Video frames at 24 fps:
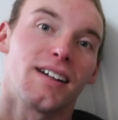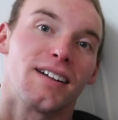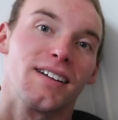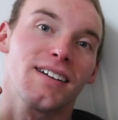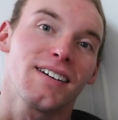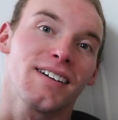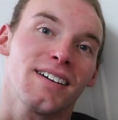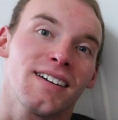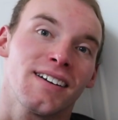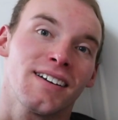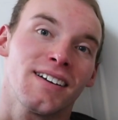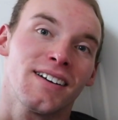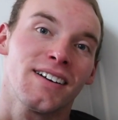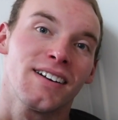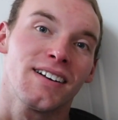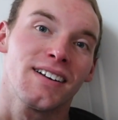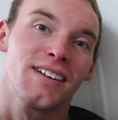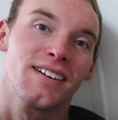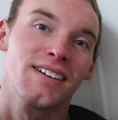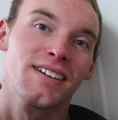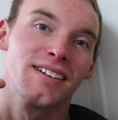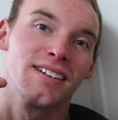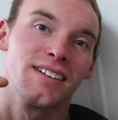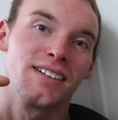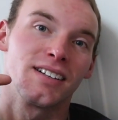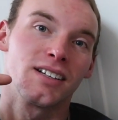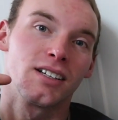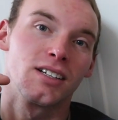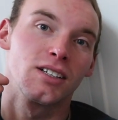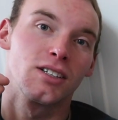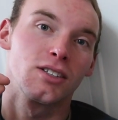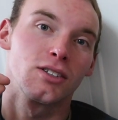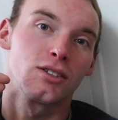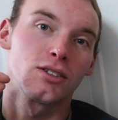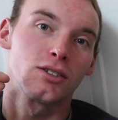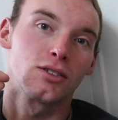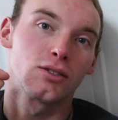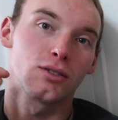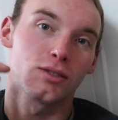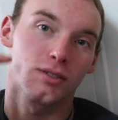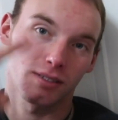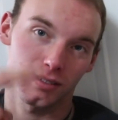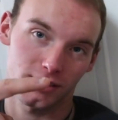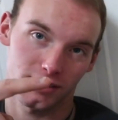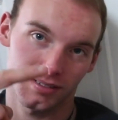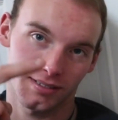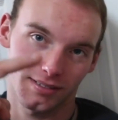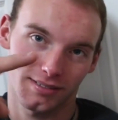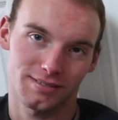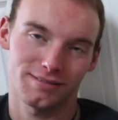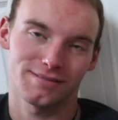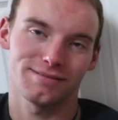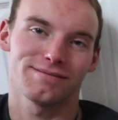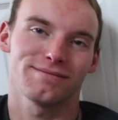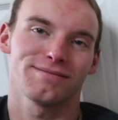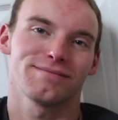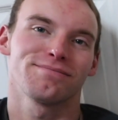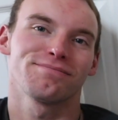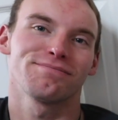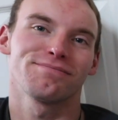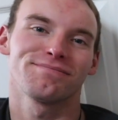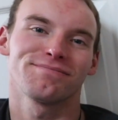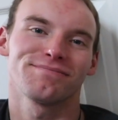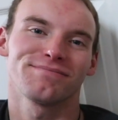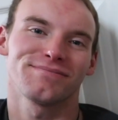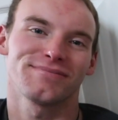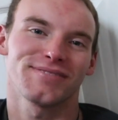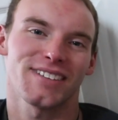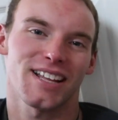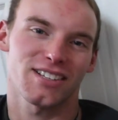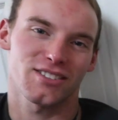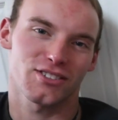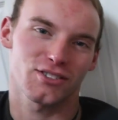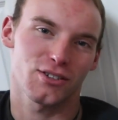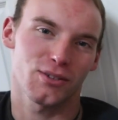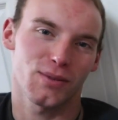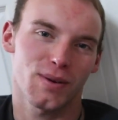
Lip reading: No words are spoken by the person on screen.